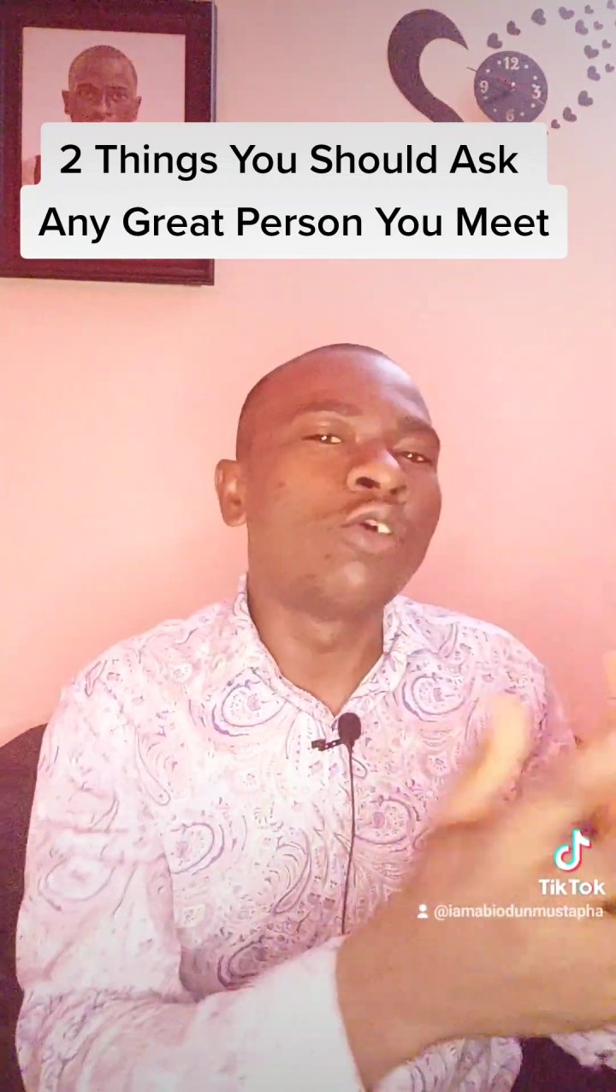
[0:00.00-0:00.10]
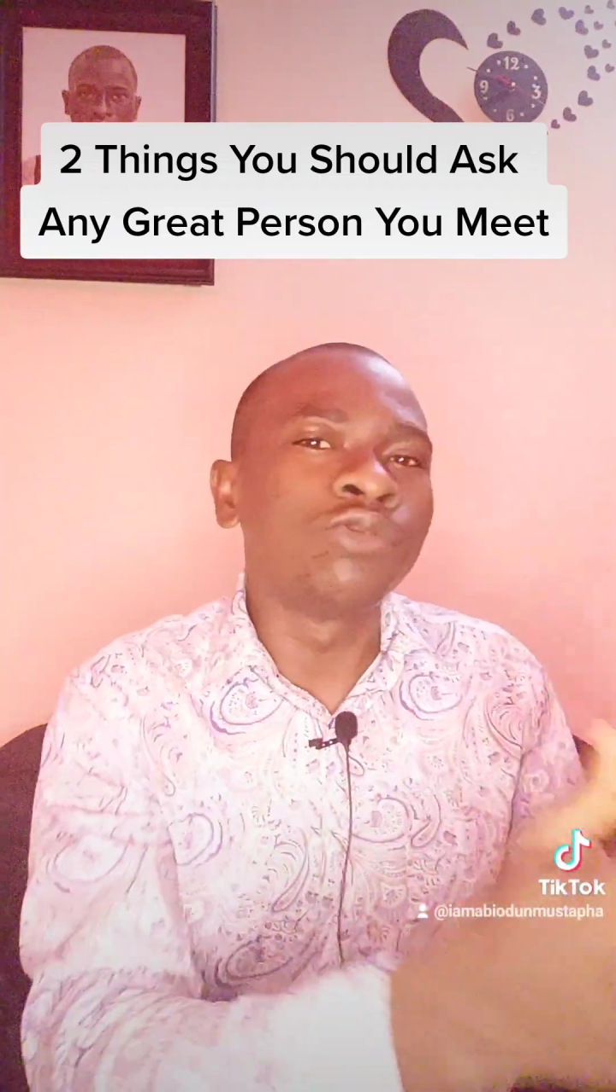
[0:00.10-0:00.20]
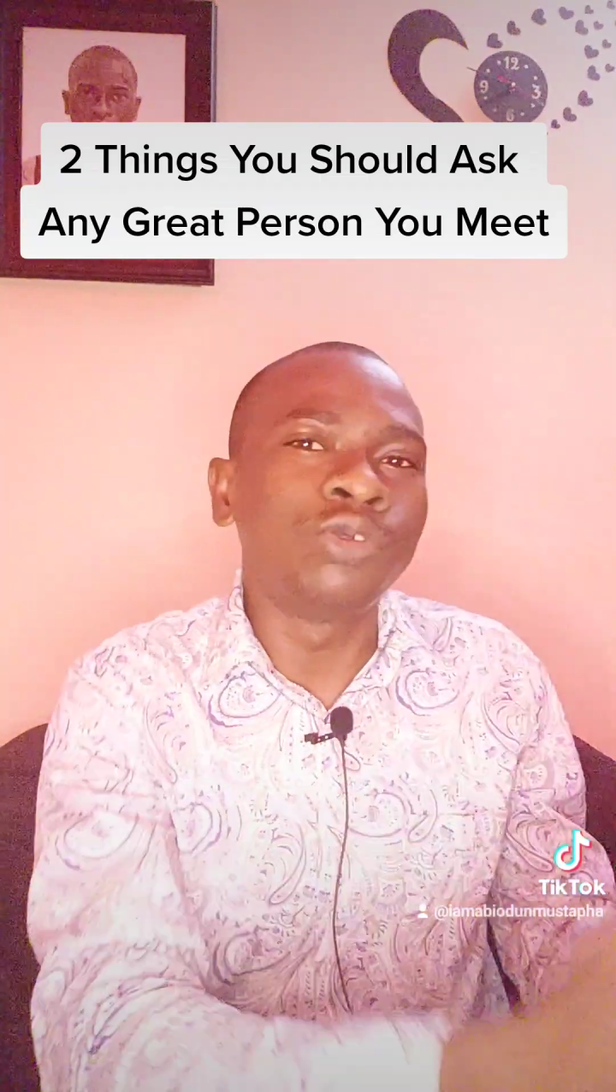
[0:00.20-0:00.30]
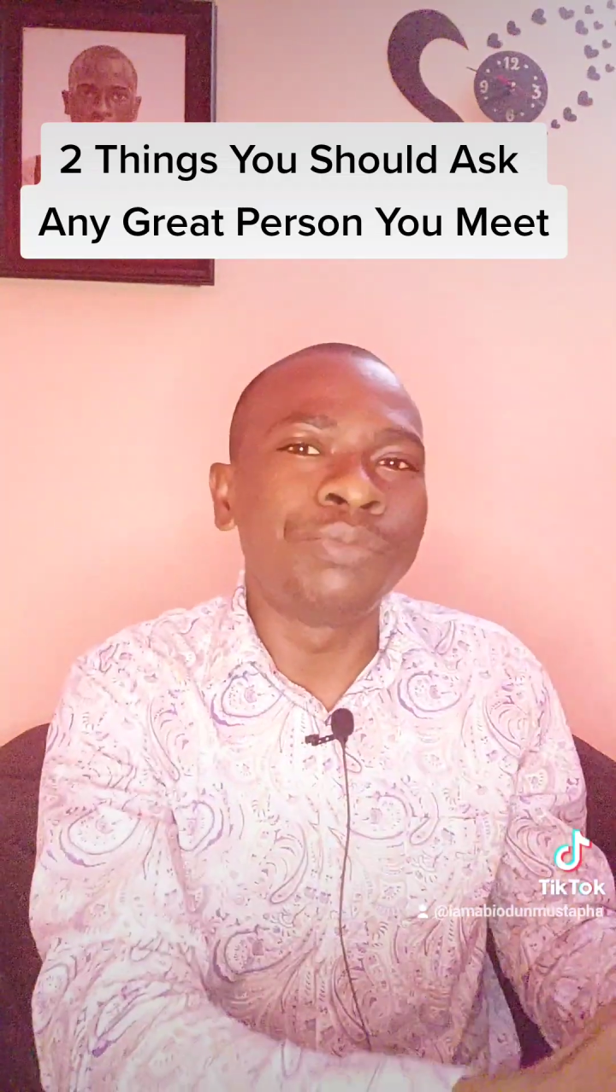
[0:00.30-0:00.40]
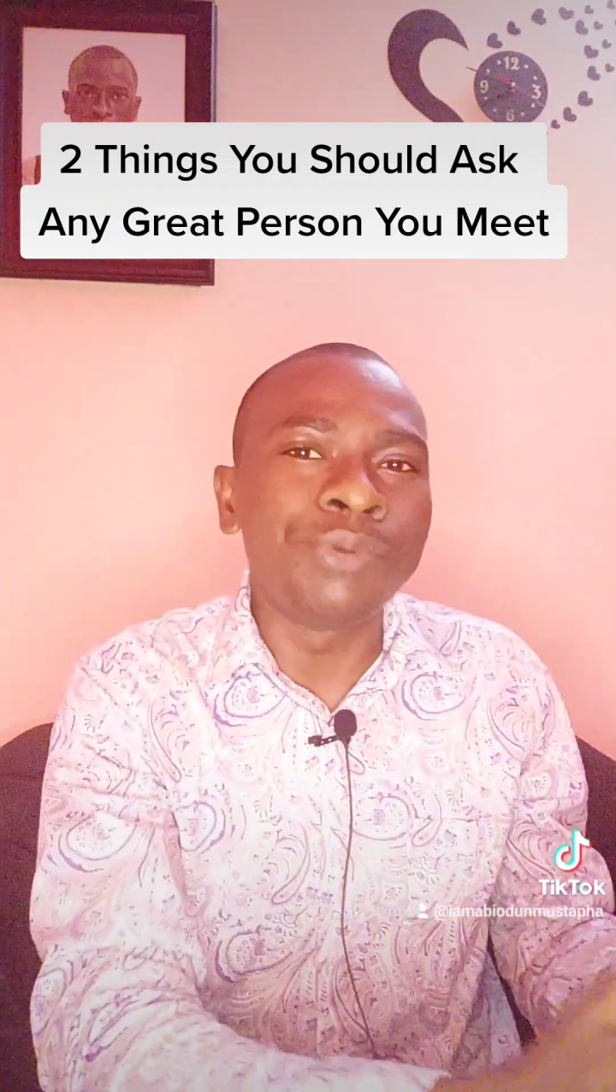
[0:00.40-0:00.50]

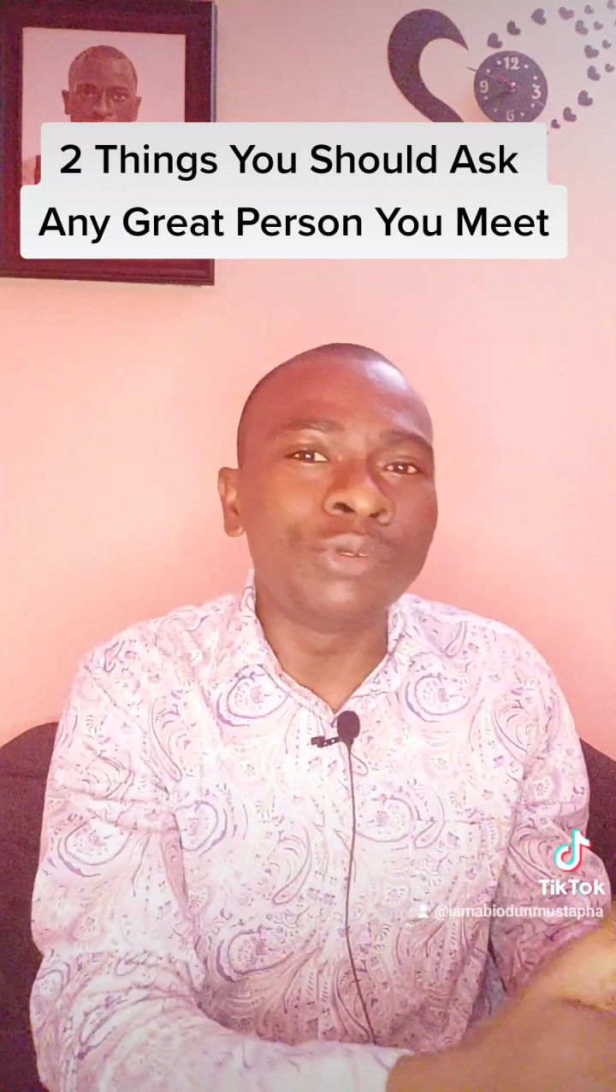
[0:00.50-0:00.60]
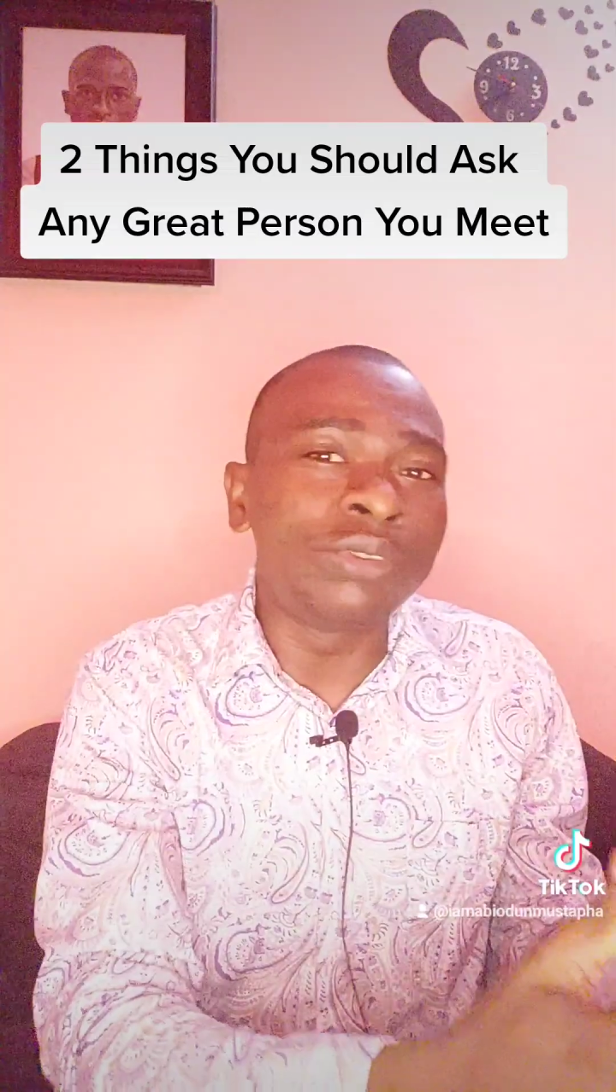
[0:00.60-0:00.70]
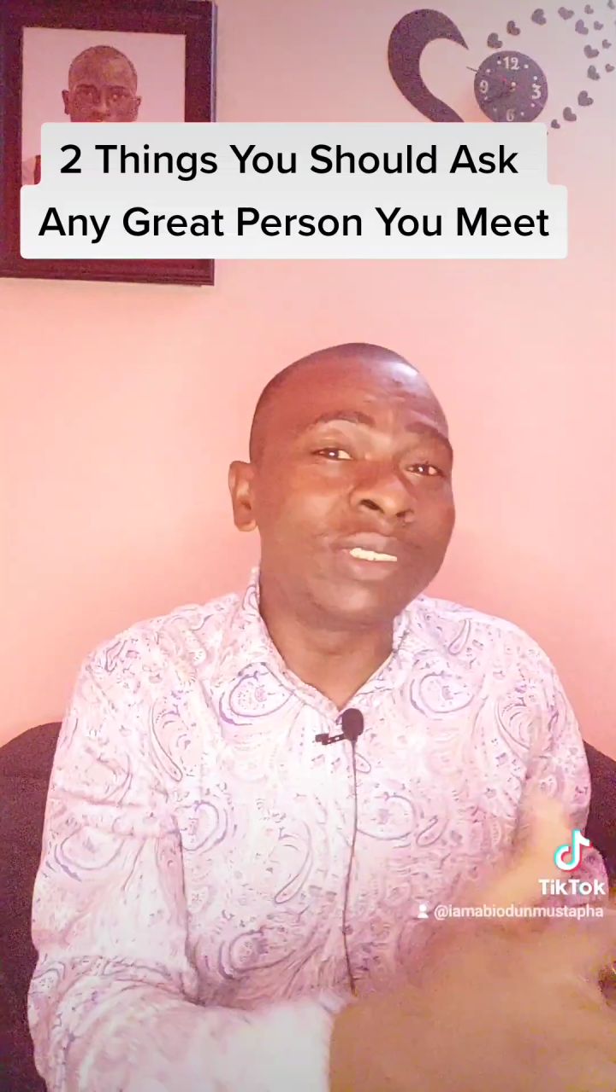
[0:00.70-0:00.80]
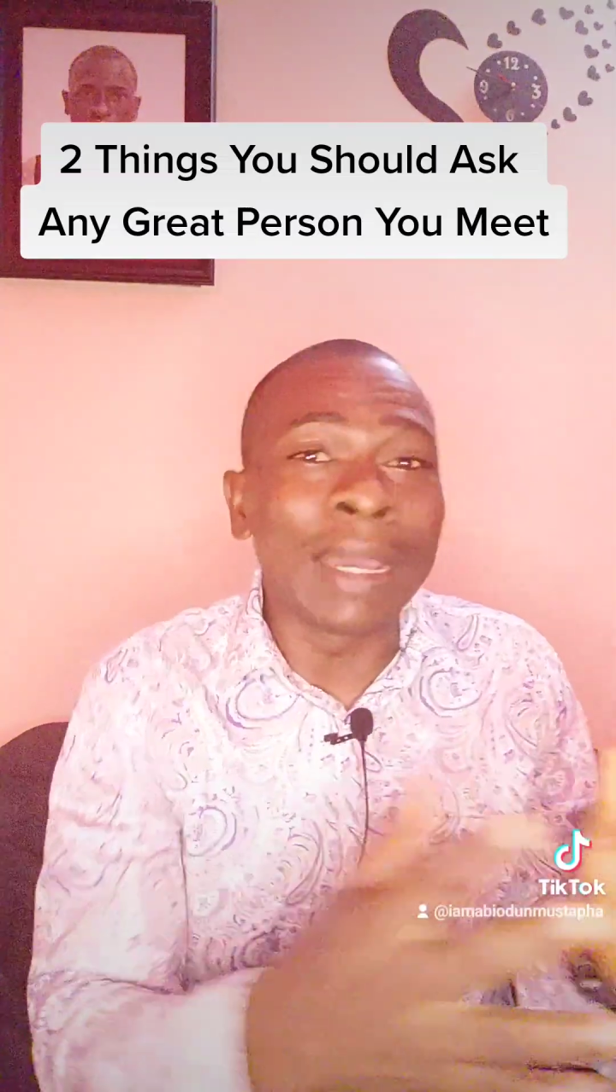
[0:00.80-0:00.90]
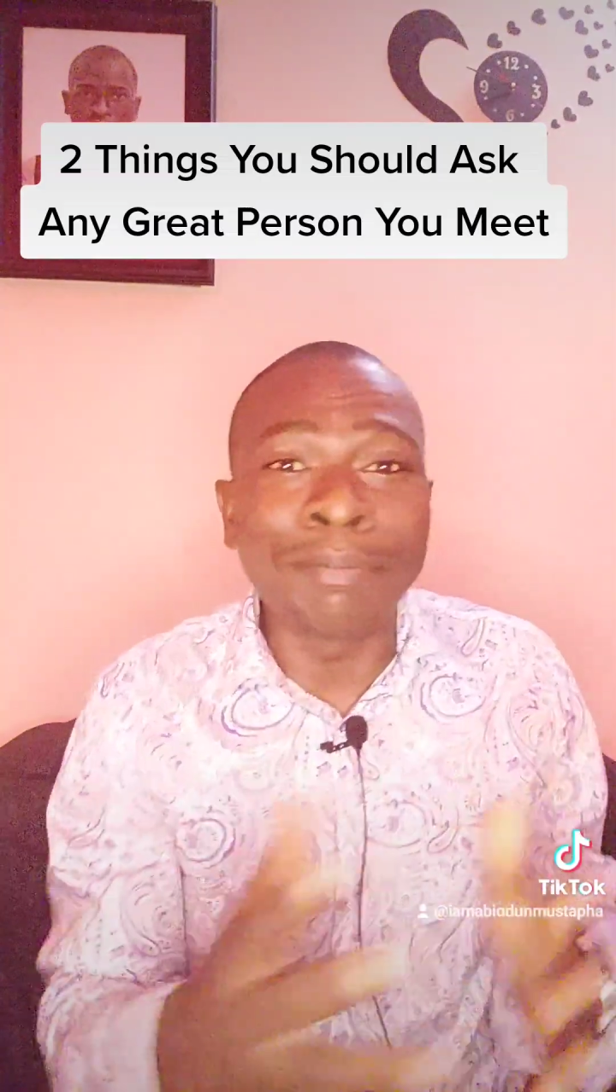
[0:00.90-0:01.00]

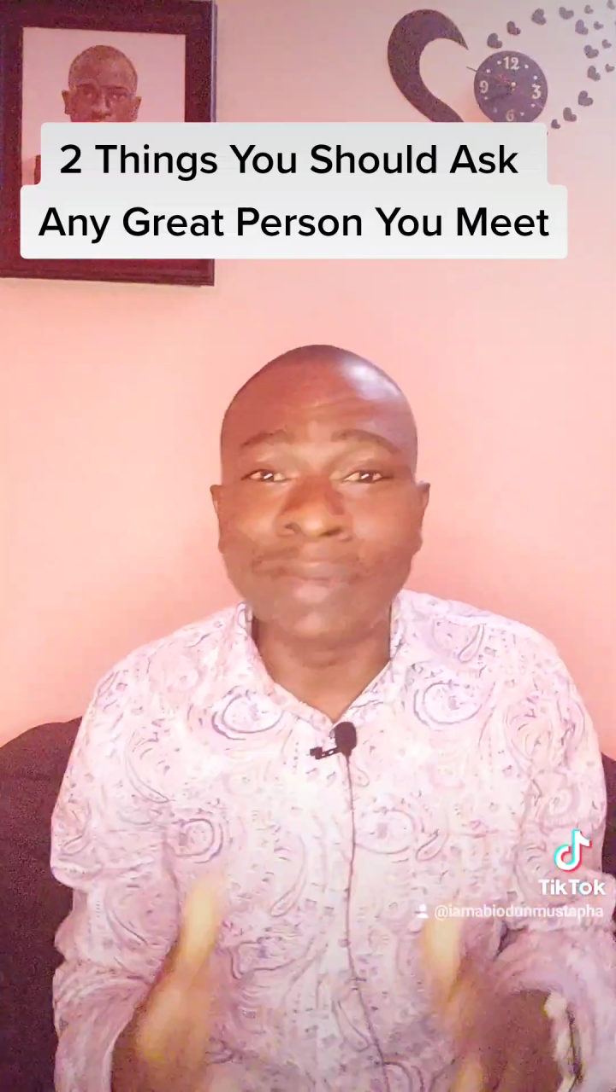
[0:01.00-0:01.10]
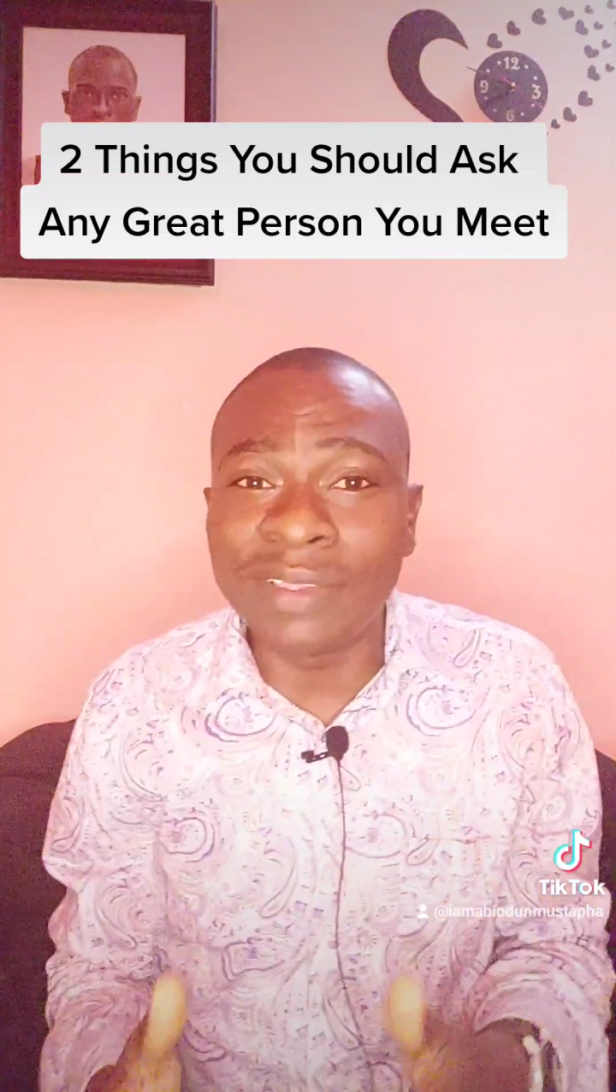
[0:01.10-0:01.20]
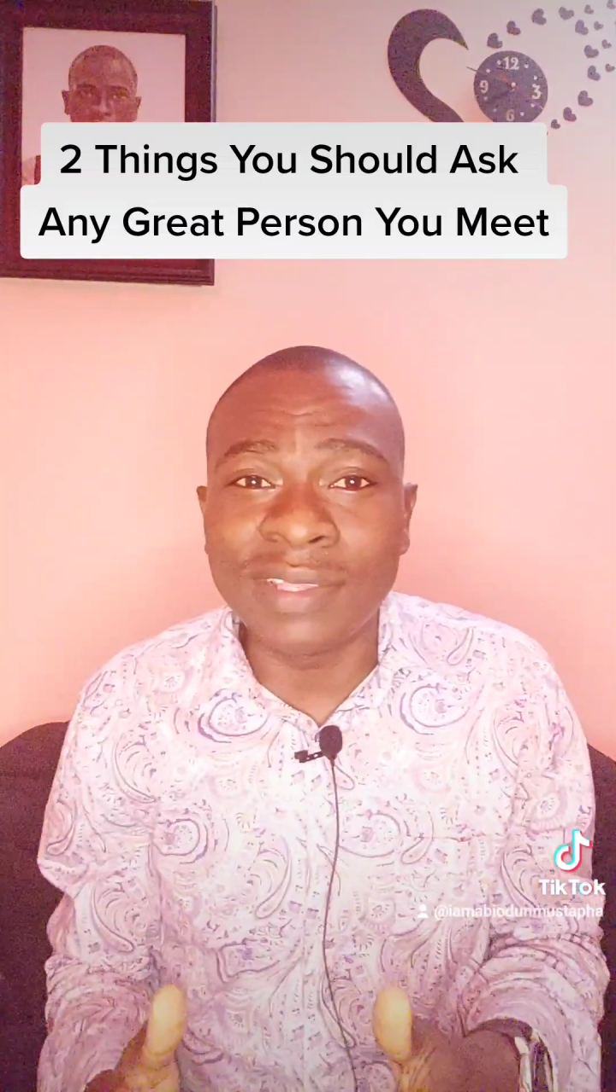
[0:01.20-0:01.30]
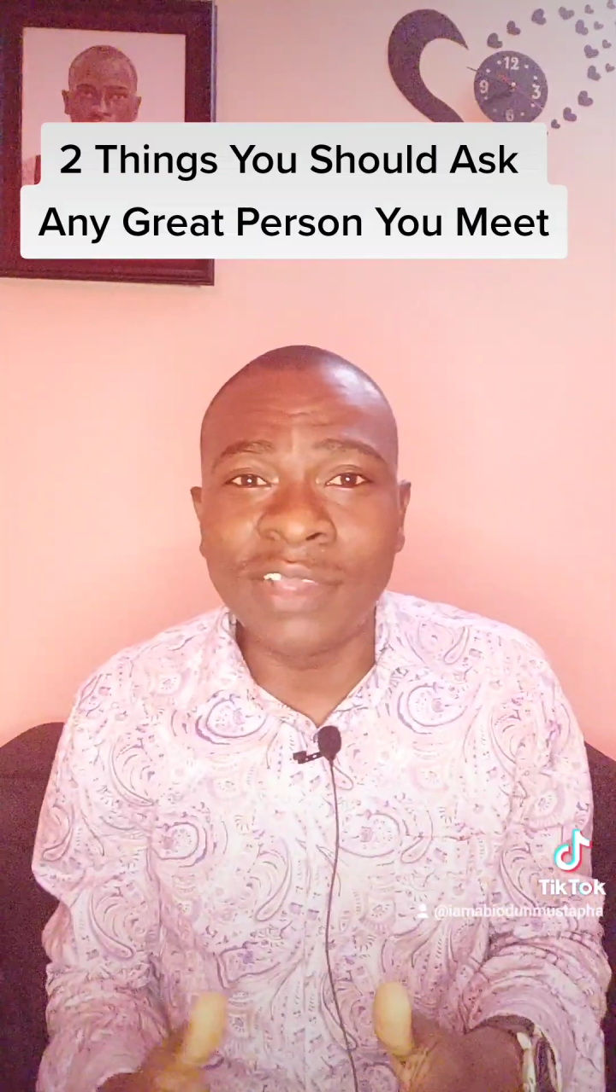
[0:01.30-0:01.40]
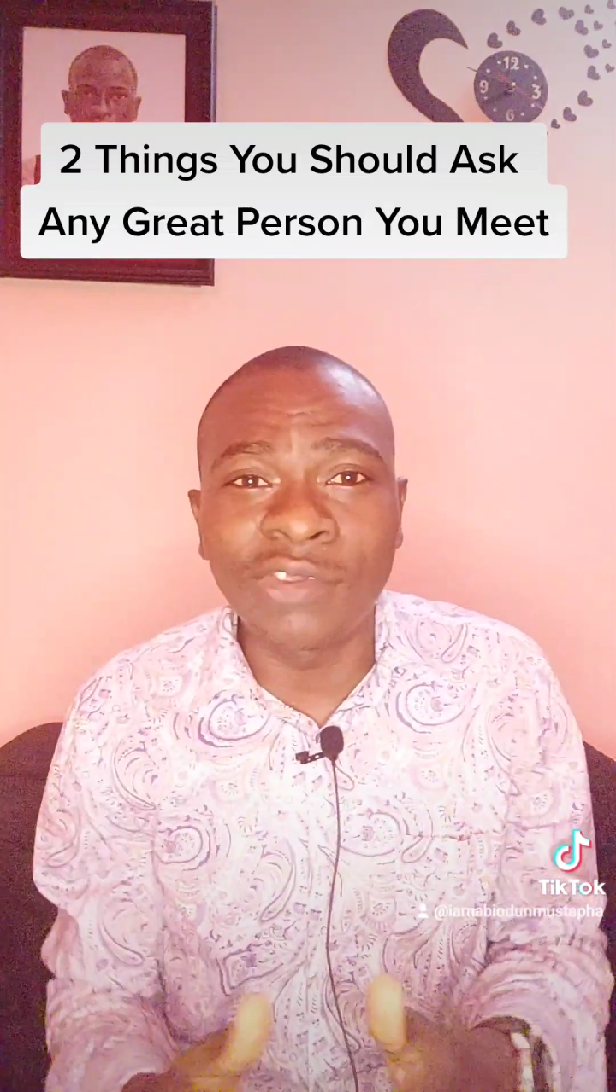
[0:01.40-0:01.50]
contribute to their
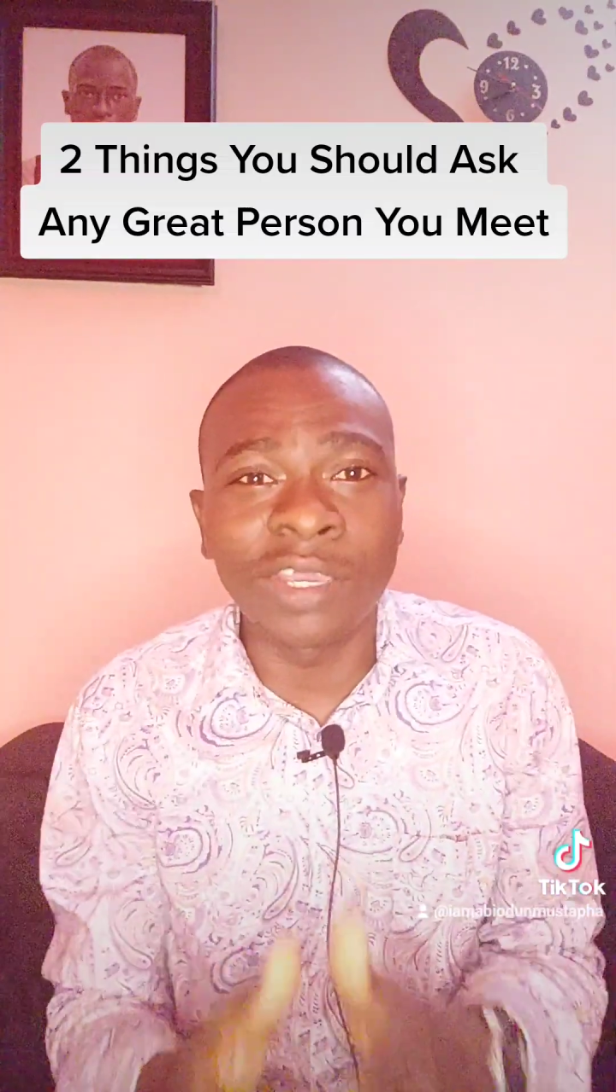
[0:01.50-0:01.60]
business,